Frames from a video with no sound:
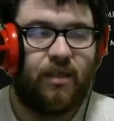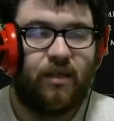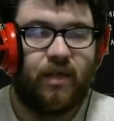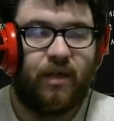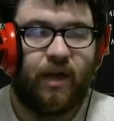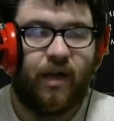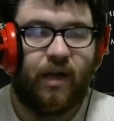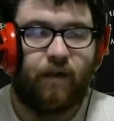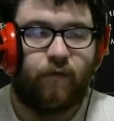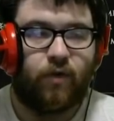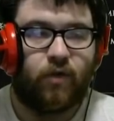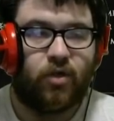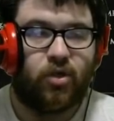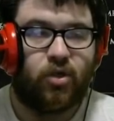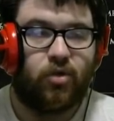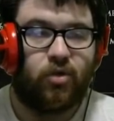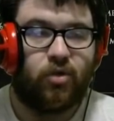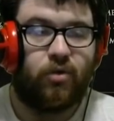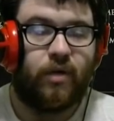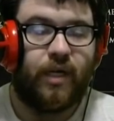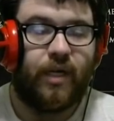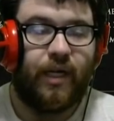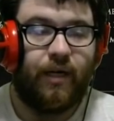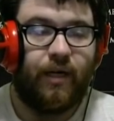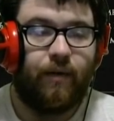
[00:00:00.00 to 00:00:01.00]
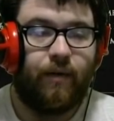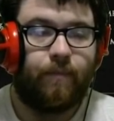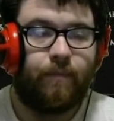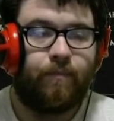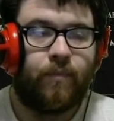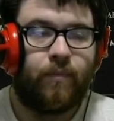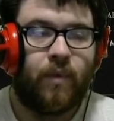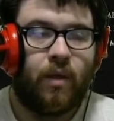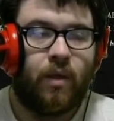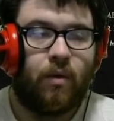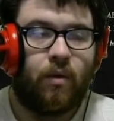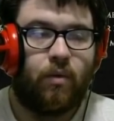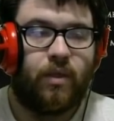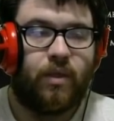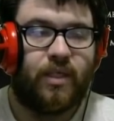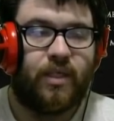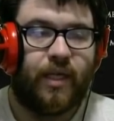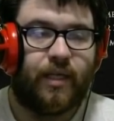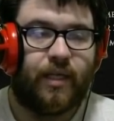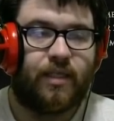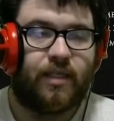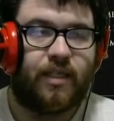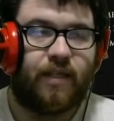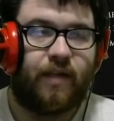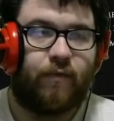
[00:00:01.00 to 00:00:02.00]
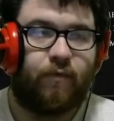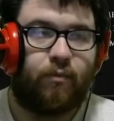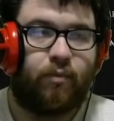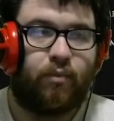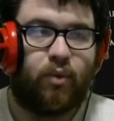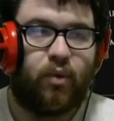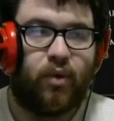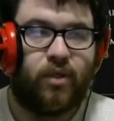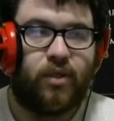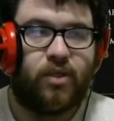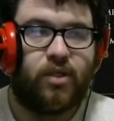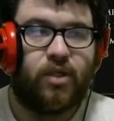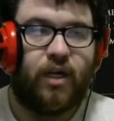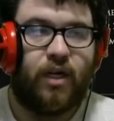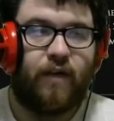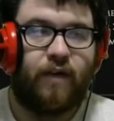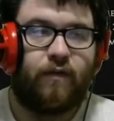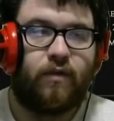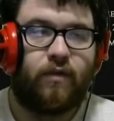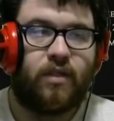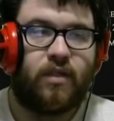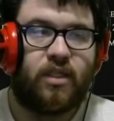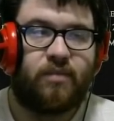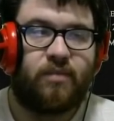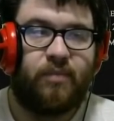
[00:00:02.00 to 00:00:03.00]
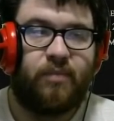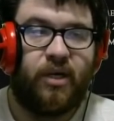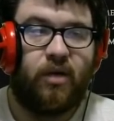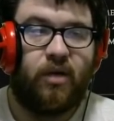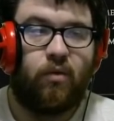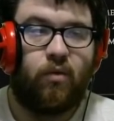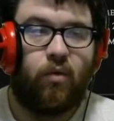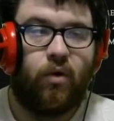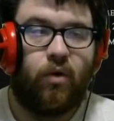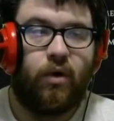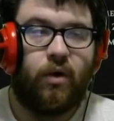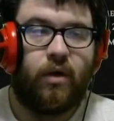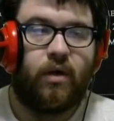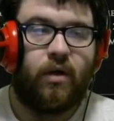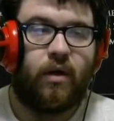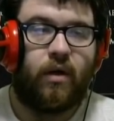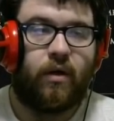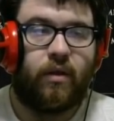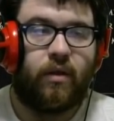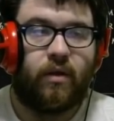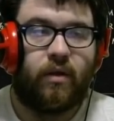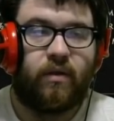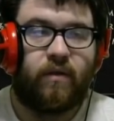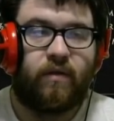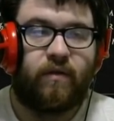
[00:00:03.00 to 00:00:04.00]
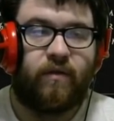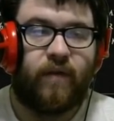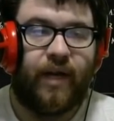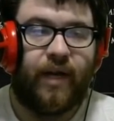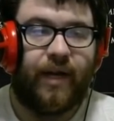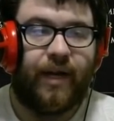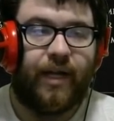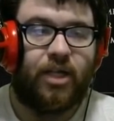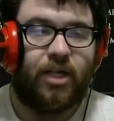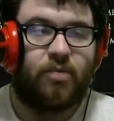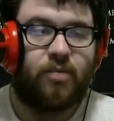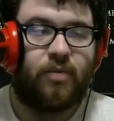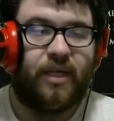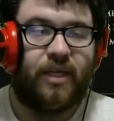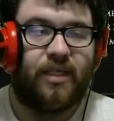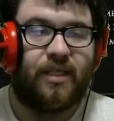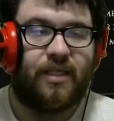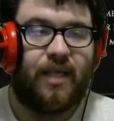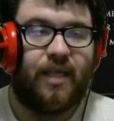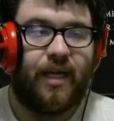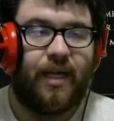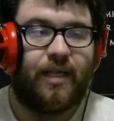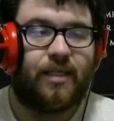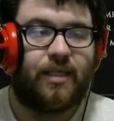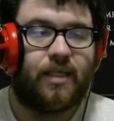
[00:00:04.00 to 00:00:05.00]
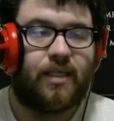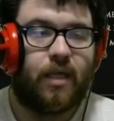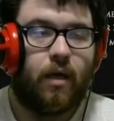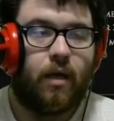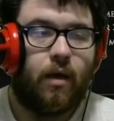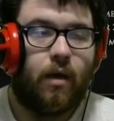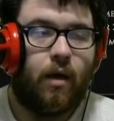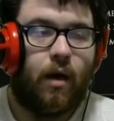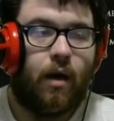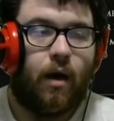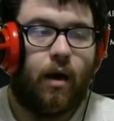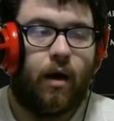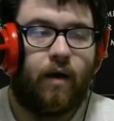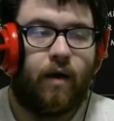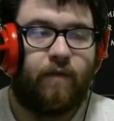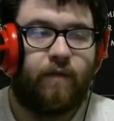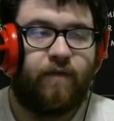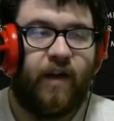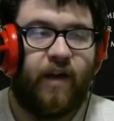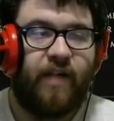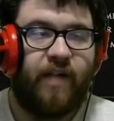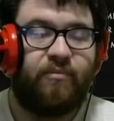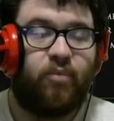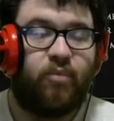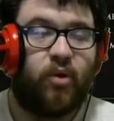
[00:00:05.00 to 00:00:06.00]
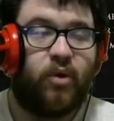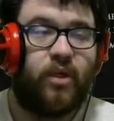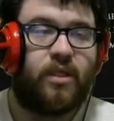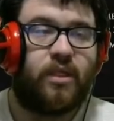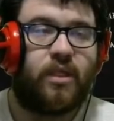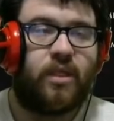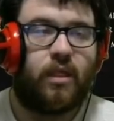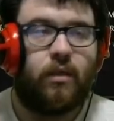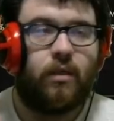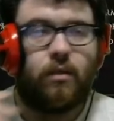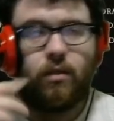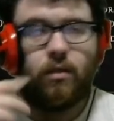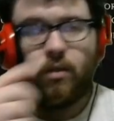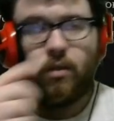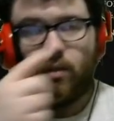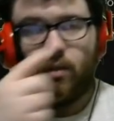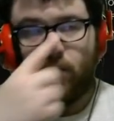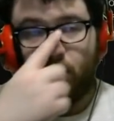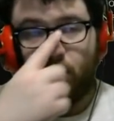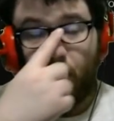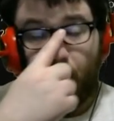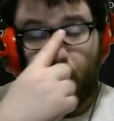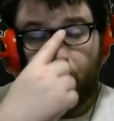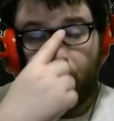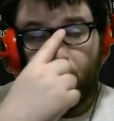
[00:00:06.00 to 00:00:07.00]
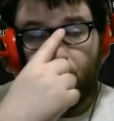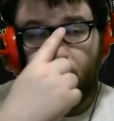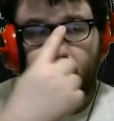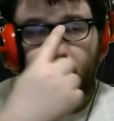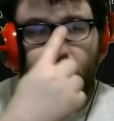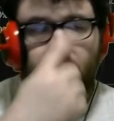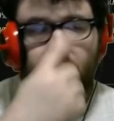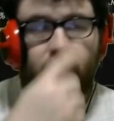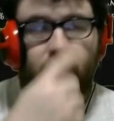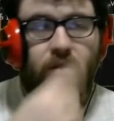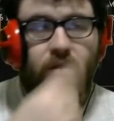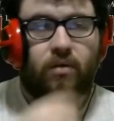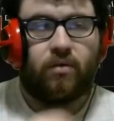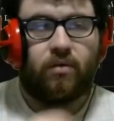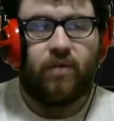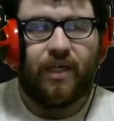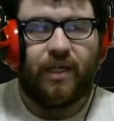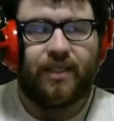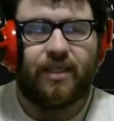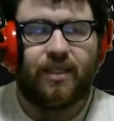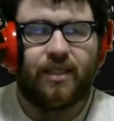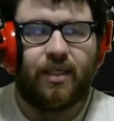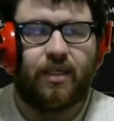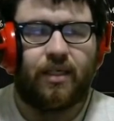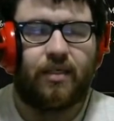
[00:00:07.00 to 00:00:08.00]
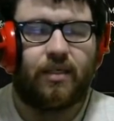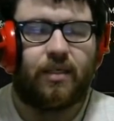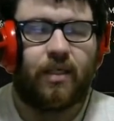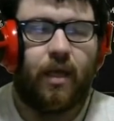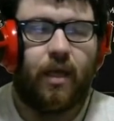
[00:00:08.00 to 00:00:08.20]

Now for Druid here, we take 7 points travel in Spirit Warden, although the flat HP is nice. 5 points into Primordial Resonance.